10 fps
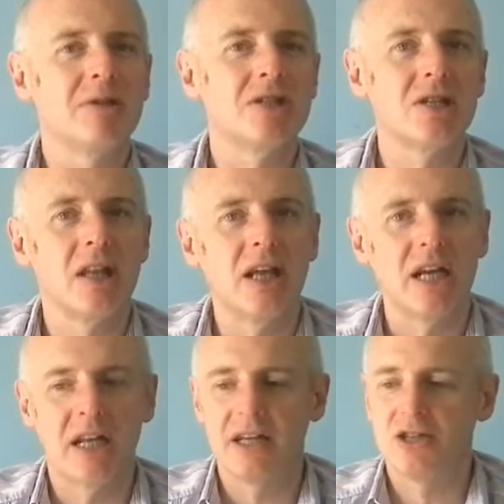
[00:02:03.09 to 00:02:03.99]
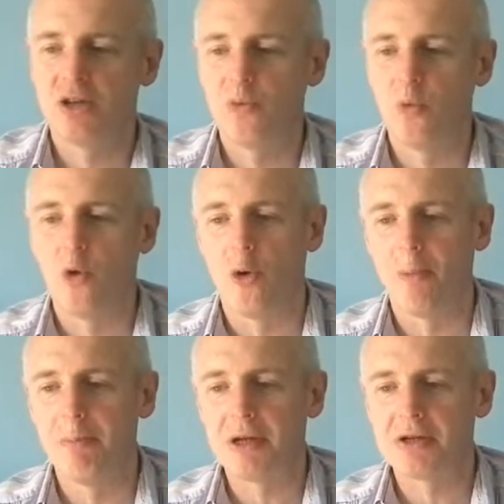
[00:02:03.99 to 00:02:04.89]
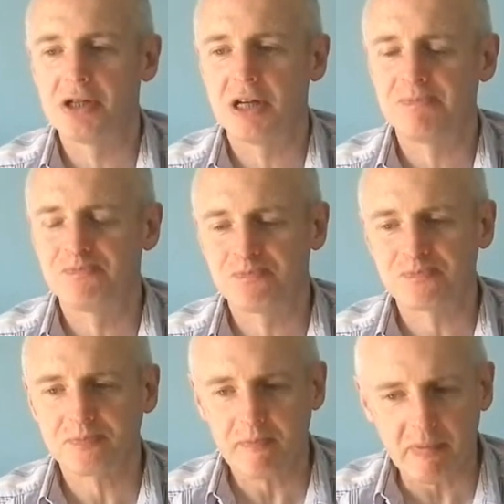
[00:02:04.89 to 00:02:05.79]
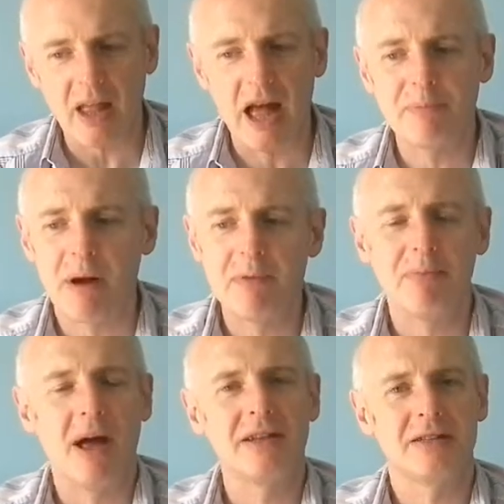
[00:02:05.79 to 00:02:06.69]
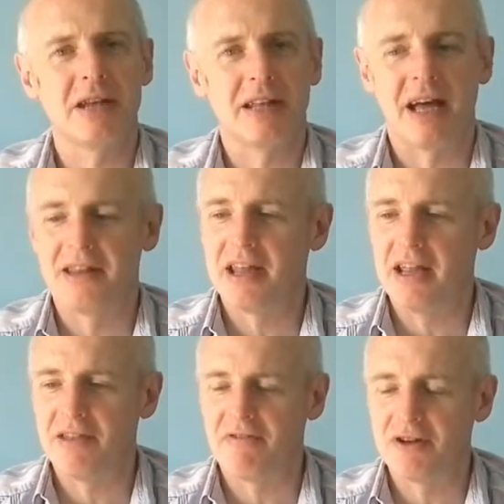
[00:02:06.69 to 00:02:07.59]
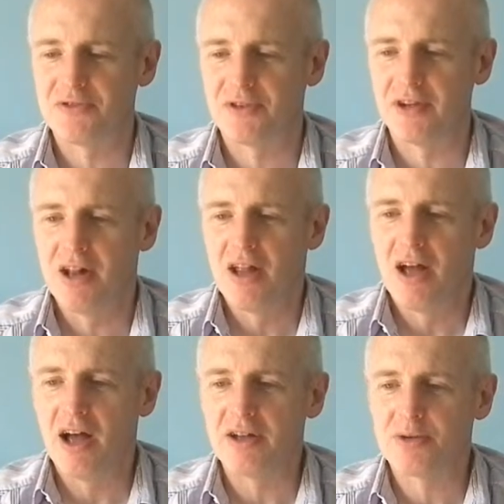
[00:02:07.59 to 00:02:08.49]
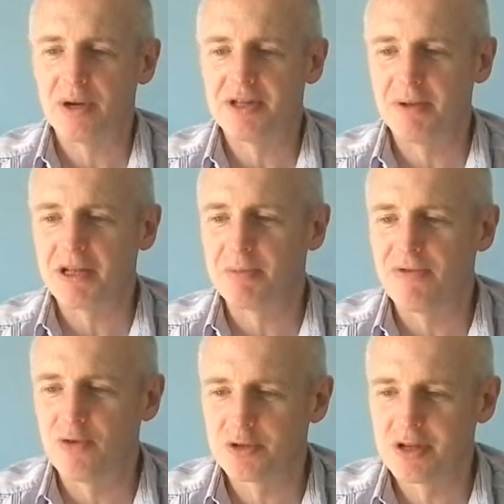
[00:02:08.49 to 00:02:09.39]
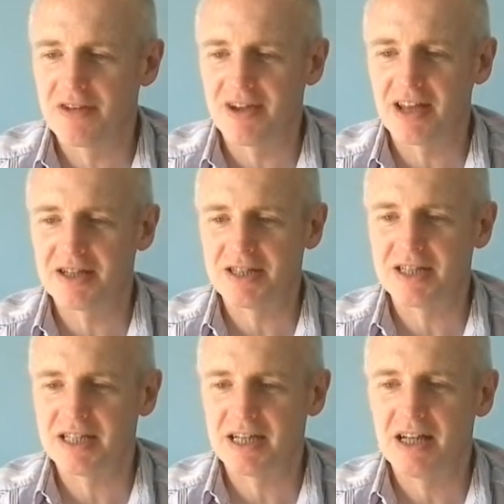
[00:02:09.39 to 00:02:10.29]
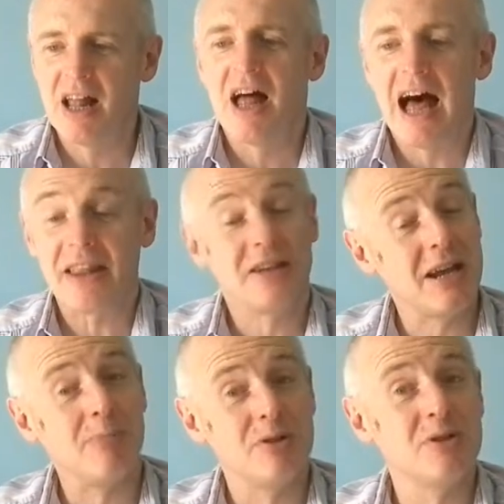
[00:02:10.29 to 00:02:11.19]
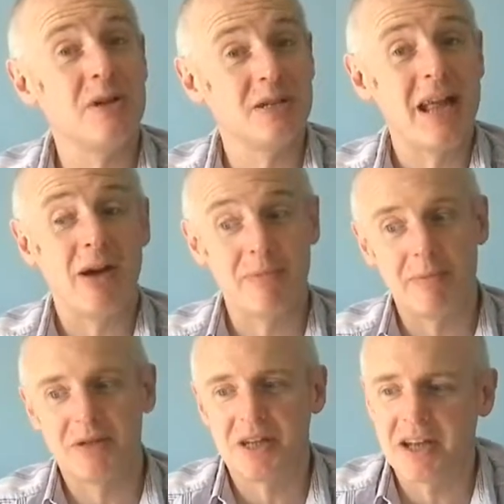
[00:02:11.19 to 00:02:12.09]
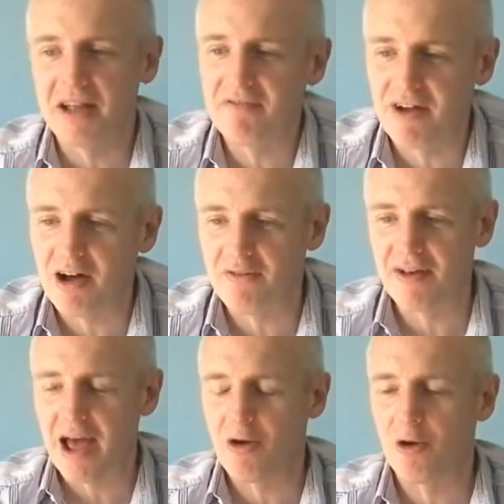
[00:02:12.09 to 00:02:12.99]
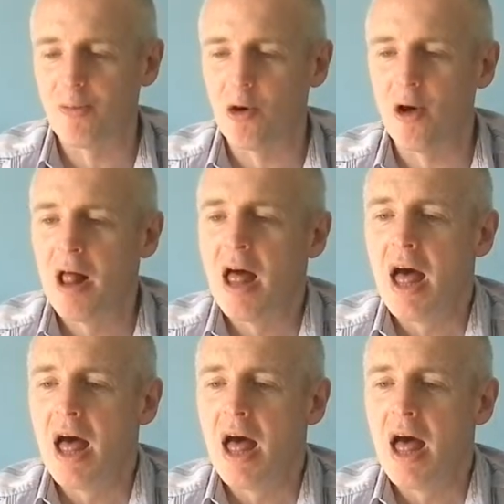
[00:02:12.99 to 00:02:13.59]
them slightly too warm, but I'd stick that in the fridge for 20 minutes before serving it, and at the temperature it is now, maybe stick it in for half an hour or more.